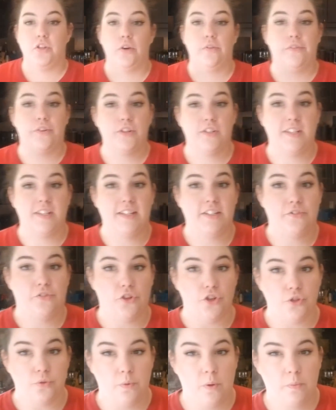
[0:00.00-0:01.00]
first things
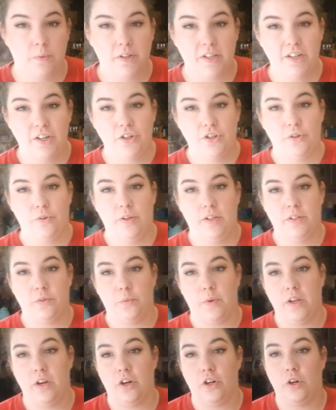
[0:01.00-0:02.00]
first, what we're gonna do is
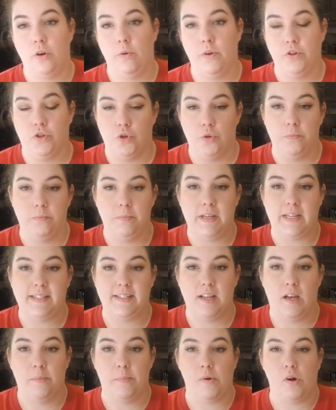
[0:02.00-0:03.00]
we are going to mix
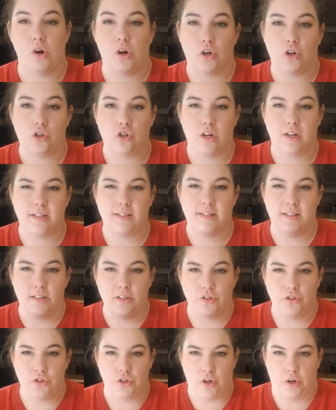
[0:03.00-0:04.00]
up our crust
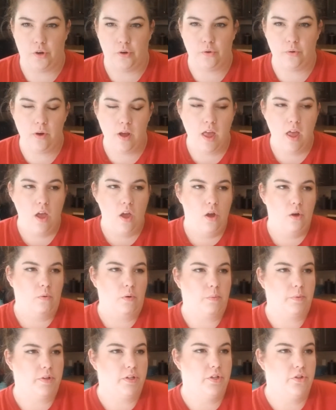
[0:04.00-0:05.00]
dough.
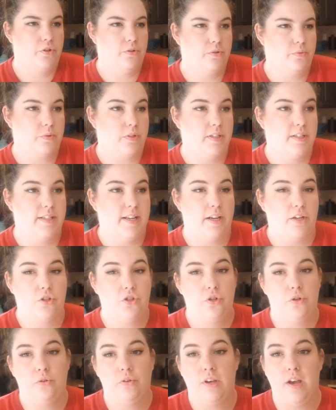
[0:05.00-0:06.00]
What we're gonna do is we're gonna take
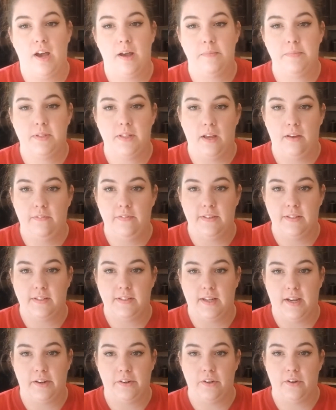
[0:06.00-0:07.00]
2 cups of this
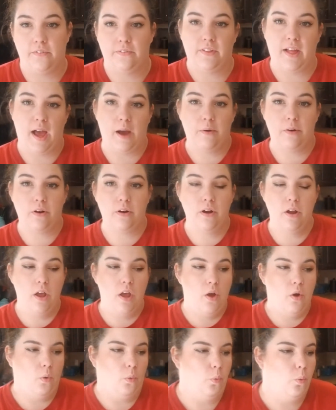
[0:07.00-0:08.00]
tigernut flour,
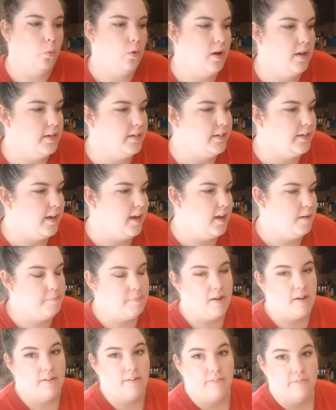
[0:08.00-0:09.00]
1
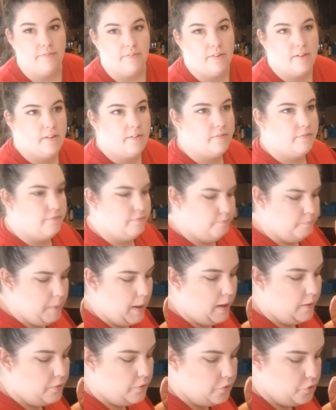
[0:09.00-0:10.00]
cup of
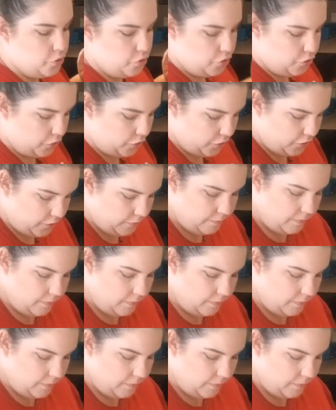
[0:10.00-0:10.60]
powdered sugar.